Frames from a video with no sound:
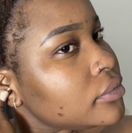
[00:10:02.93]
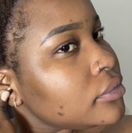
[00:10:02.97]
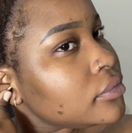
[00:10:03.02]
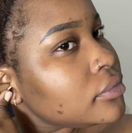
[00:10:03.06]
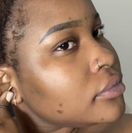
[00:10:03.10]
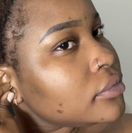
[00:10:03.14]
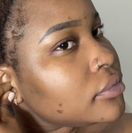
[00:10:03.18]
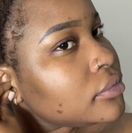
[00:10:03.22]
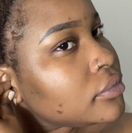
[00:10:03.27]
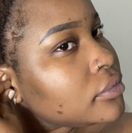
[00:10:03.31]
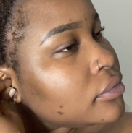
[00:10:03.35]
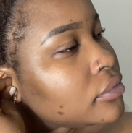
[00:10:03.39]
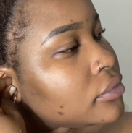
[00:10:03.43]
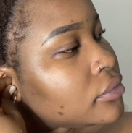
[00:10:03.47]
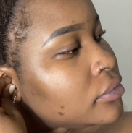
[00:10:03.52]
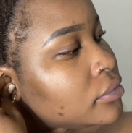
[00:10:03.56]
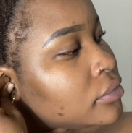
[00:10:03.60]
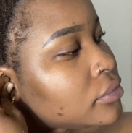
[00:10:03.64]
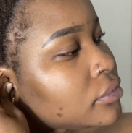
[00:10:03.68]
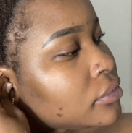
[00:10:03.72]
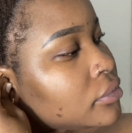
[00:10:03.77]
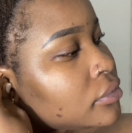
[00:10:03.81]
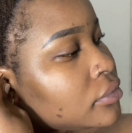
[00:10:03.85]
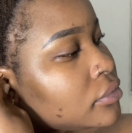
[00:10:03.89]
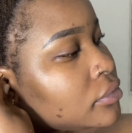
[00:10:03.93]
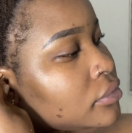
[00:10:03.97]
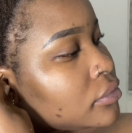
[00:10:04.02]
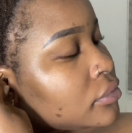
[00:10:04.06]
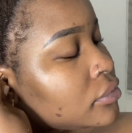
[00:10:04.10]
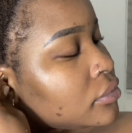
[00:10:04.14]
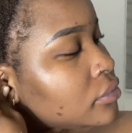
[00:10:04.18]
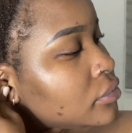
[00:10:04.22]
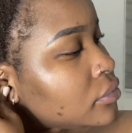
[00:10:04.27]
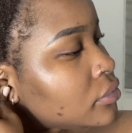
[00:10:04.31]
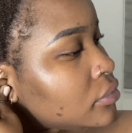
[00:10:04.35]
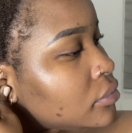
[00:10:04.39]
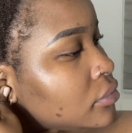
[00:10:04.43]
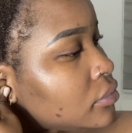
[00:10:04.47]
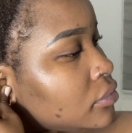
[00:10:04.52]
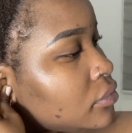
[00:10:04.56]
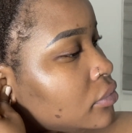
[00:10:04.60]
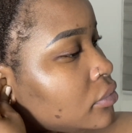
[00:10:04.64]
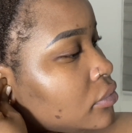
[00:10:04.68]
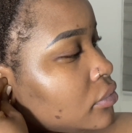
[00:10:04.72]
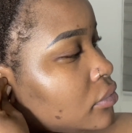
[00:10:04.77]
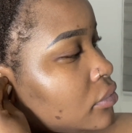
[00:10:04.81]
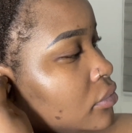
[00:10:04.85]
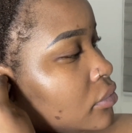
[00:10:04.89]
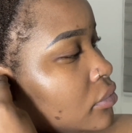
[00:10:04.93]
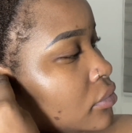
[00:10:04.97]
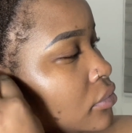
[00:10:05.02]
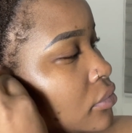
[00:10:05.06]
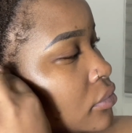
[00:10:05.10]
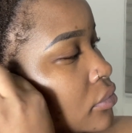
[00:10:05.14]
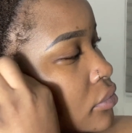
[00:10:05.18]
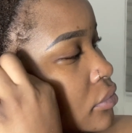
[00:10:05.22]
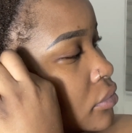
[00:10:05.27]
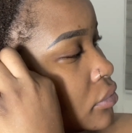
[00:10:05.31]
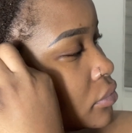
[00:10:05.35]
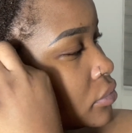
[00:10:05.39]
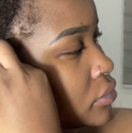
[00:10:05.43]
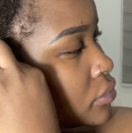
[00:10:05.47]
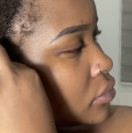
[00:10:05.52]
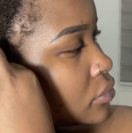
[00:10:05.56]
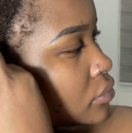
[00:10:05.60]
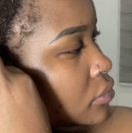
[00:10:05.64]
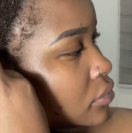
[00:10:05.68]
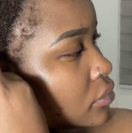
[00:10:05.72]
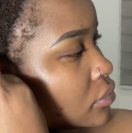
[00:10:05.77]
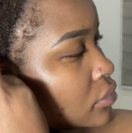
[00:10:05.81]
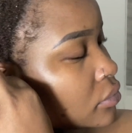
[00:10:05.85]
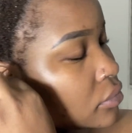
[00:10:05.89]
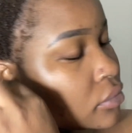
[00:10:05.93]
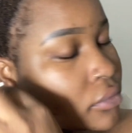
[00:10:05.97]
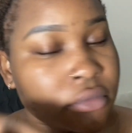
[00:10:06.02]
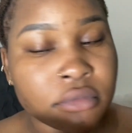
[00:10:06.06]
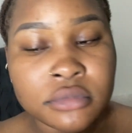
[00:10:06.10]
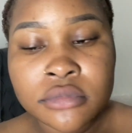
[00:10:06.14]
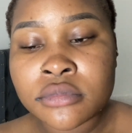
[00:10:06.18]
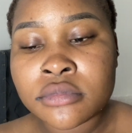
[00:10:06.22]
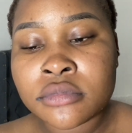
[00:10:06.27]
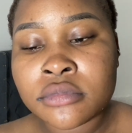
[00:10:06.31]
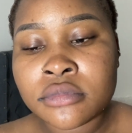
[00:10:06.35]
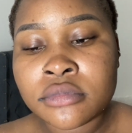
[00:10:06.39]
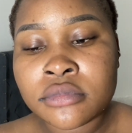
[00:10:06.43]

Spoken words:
(no one is talking)